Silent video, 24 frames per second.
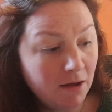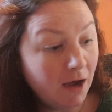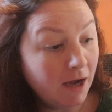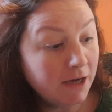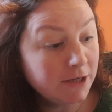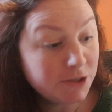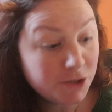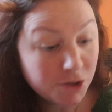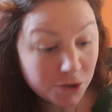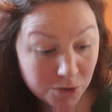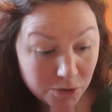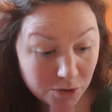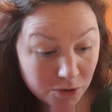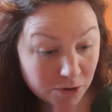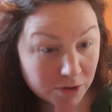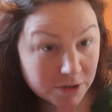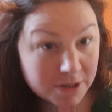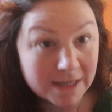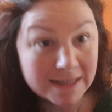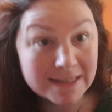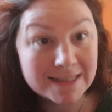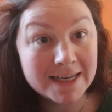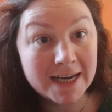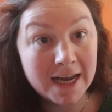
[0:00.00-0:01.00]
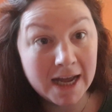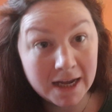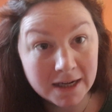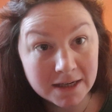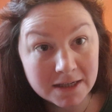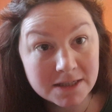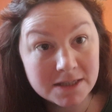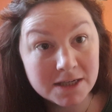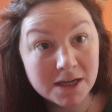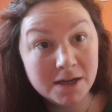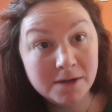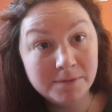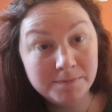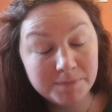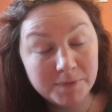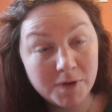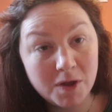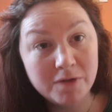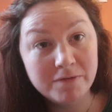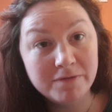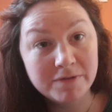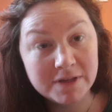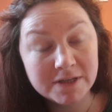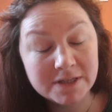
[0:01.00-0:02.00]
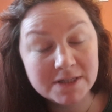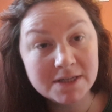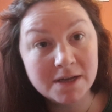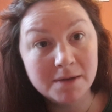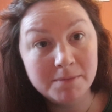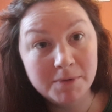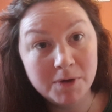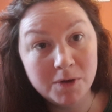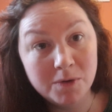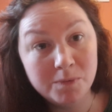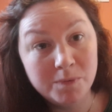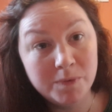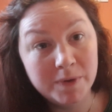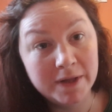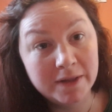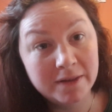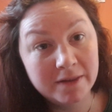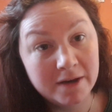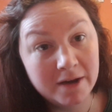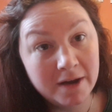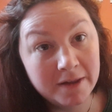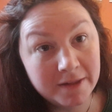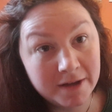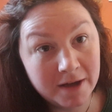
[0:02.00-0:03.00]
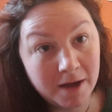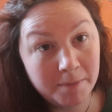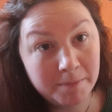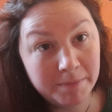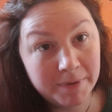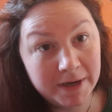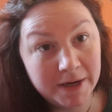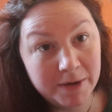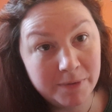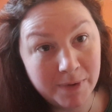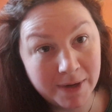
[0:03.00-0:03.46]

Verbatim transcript: I toured as an actor over the summer with another company,